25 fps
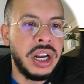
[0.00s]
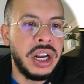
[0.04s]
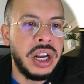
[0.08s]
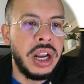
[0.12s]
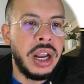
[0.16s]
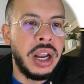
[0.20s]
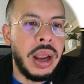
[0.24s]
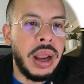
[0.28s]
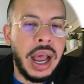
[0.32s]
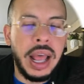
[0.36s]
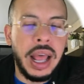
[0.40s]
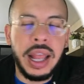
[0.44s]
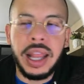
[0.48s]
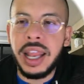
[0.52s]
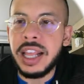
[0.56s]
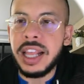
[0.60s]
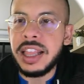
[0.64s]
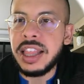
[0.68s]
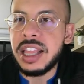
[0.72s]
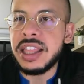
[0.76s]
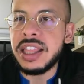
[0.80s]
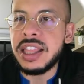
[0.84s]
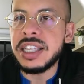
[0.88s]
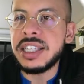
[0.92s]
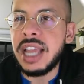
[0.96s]
I like that
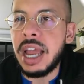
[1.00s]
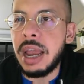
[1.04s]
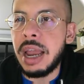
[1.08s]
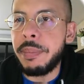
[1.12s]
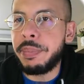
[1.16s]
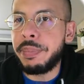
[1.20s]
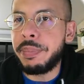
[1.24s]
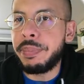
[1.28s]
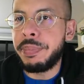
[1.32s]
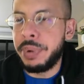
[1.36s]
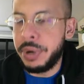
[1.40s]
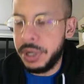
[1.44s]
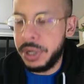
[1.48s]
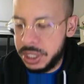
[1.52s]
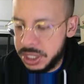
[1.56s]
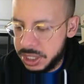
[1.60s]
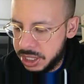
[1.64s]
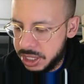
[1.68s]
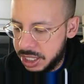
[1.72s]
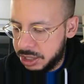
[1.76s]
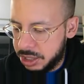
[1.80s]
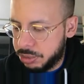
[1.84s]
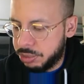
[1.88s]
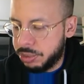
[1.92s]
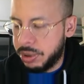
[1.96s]
this guy puts
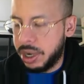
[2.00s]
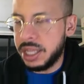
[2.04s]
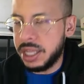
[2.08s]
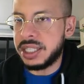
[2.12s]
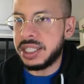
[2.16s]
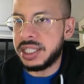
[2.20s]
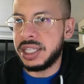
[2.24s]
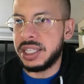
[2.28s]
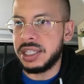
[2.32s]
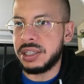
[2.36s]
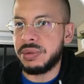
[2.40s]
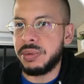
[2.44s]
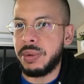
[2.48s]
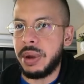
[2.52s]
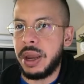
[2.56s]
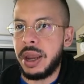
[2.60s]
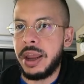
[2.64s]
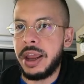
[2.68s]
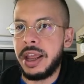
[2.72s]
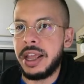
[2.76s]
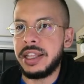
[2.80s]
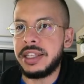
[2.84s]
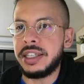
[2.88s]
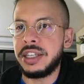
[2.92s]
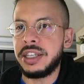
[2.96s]
these rents this way:
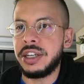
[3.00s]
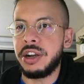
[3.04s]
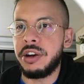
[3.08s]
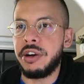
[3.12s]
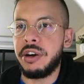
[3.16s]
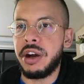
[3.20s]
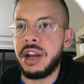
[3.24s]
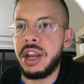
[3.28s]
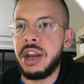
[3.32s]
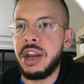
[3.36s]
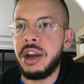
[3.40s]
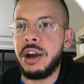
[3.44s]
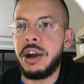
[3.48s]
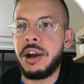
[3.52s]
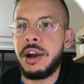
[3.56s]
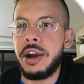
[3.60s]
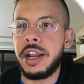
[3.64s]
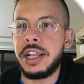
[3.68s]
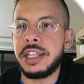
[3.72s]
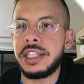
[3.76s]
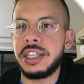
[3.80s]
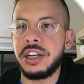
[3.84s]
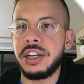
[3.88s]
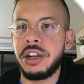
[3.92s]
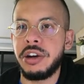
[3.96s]
$1,800 here,
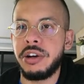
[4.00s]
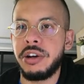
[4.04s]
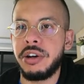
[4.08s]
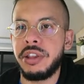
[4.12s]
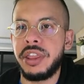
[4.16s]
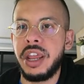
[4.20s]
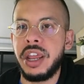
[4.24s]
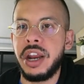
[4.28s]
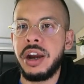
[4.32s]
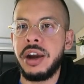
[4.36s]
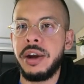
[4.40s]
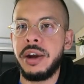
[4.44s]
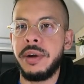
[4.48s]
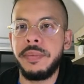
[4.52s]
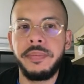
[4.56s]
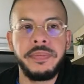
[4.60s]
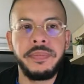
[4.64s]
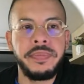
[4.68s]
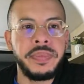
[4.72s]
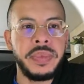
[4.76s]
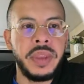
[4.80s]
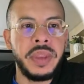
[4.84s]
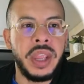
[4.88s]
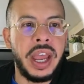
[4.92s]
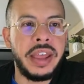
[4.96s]
$1,800 there,
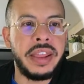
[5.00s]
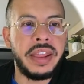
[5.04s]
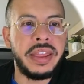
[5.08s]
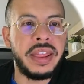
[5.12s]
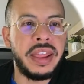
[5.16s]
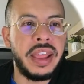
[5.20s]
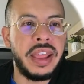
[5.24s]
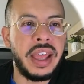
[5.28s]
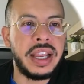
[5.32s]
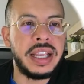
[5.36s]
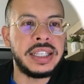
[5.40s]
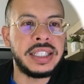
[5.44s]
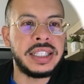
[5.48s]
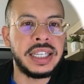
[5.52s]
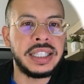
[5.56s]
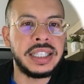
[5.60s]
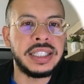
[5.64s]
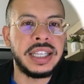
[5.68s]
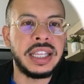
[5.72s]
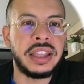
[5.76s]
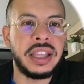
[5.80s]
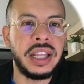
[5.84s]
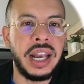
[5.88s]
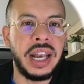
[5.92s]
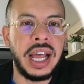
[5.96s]
and that he says that
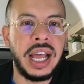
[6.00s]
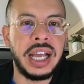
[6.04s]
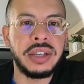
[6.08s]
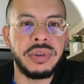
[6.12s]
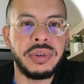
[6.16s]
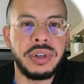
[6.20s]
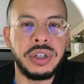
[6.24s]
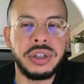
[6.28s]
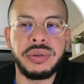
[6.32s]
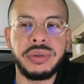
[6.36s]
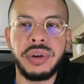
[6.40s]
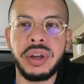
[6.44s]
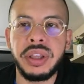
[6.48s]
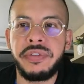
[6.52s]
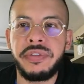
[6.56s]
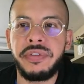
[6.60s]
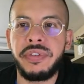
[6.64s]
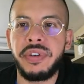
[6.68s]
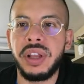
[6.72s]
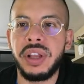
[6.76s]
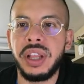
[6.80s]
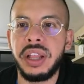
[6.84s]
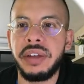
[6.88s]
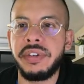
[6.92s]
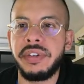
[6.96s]
the last one is rented for
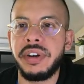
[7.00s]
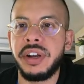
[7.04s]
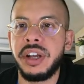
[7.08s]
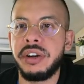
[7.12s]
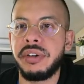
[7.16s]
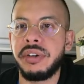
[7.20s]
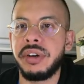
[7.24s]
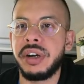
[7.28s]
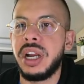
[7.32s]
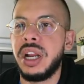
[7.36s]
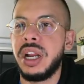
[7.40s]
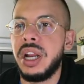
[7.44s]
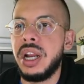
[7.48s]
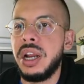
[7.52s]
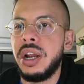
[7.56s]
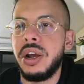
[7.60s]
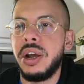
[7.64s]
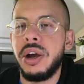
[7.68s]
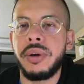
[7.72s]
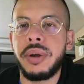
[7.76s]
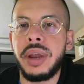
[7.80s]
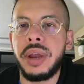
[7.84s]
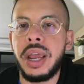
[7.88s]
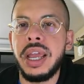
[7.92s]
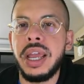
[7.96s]
$1,100.
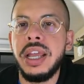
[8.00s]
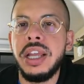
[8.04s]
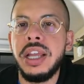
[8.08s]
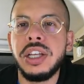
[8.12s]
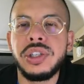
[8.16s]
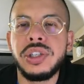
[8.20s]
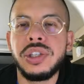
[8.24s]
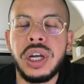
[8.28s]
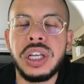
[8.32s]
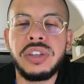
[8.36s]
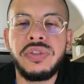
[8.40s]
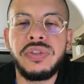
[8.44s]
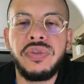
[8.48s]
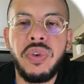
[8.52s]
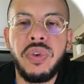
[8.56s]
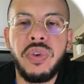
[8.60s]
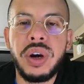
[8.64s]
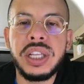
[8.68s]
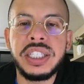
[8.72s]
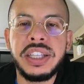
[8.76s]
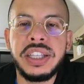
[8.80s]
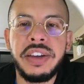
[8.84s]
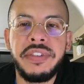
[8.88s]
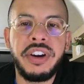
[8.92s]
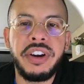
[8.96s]
Okay, so that's
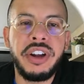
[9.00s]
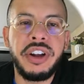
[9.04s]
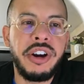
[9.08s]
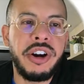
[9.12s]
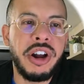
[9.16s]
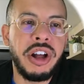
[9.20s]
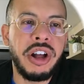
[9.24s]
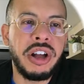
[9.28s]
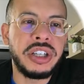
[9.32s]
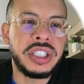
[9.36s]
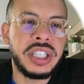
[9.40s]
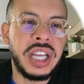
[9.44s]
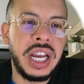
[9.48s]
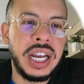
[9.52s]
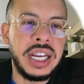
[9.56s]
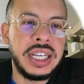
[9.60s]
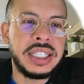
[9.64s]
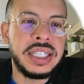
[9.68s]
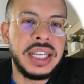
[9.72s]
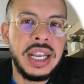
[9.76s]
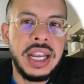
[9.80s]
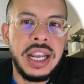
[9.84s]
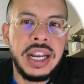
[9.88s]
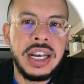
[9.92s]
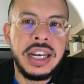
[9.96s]
$4,700, guys.
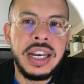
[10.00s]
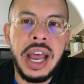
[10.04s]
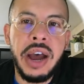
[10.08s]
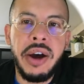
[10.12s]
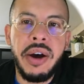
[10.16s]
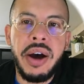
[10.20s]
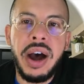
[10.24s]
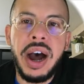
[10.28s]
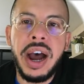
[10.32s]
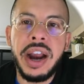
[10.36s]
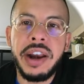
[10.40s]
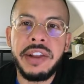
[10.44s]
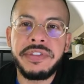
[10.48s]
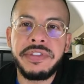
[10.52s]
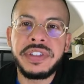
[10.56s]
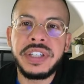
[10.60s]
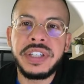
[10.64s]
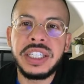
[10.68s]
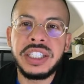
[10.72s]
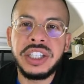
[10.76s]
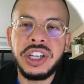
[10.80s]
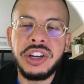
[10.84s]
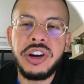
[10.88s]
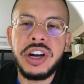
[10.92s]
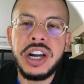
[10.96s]
Now, out of
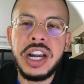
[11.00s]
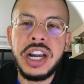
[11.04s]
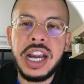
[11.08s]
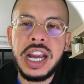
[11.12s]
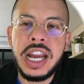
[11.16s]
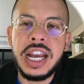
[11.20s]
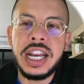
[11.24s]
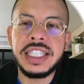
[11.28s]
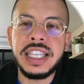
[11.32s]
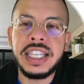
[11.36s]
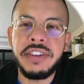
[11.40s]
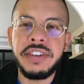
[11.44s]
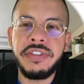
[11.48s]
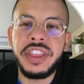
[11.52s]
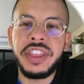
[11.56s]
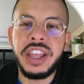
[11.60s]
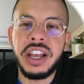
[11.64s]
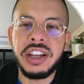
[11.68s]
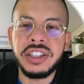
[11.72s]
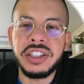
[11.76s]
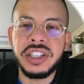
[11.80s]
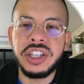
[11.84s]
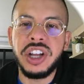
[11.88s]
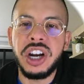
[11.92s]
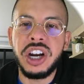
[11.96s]

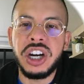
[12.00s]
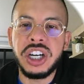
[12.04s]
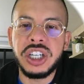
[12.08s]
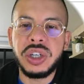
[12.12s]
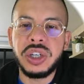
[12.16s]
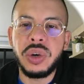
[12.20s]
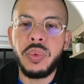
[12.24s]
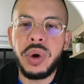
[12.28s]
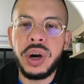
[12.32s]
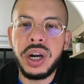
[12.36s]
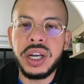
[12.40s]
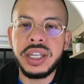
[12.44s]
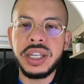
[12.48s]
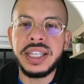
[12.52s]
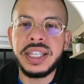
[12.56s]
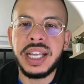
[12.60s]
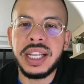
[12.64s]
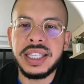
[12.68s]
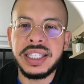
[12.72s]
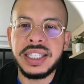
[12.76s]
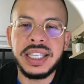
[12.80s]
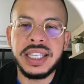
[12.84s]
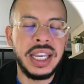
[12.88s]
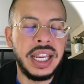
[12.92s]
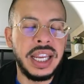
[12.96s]
$687,000, where does that
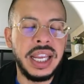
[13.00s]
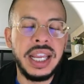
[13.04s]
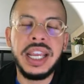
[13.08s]
sit?